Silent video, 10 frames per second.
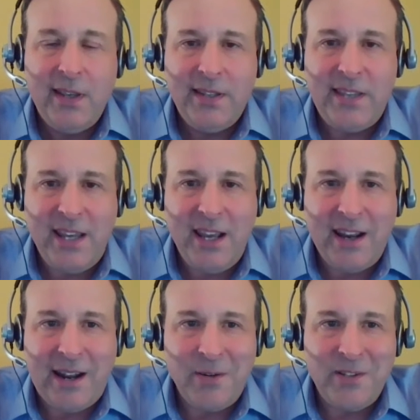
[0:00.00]
taking
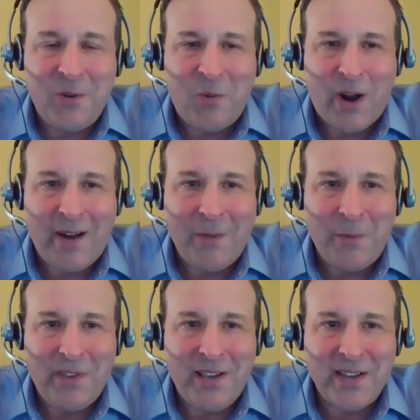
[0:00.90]
it out into the
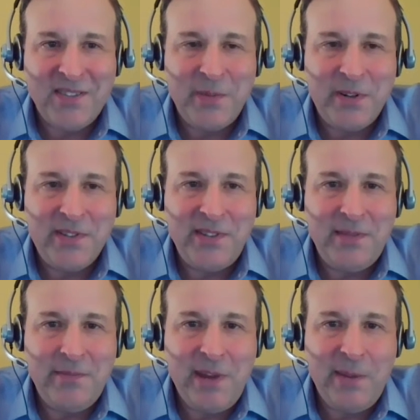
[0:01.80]
wild with customers
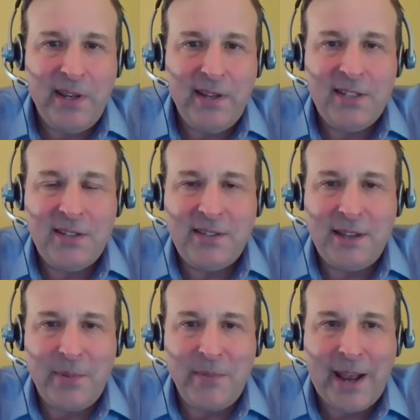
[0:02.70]
and maybe
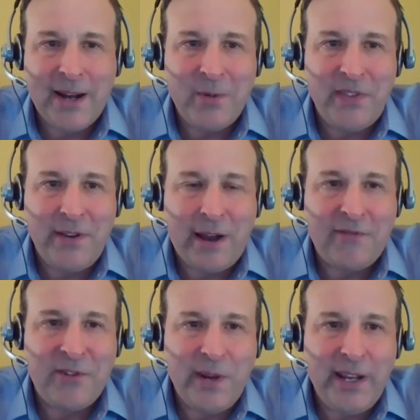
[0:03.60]
stepping back with you
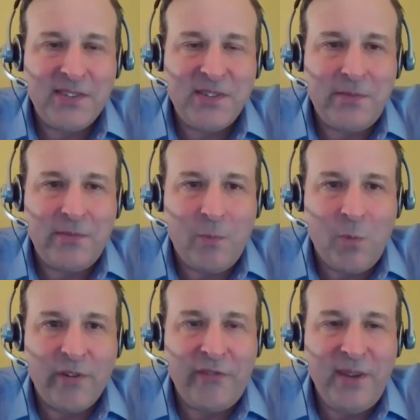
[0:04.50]
after we get some
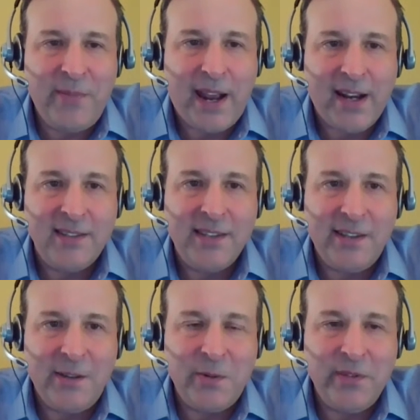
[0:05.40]
more feedback and tell
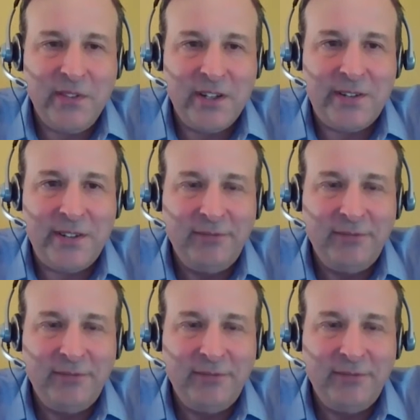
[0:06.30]
you what we've learned.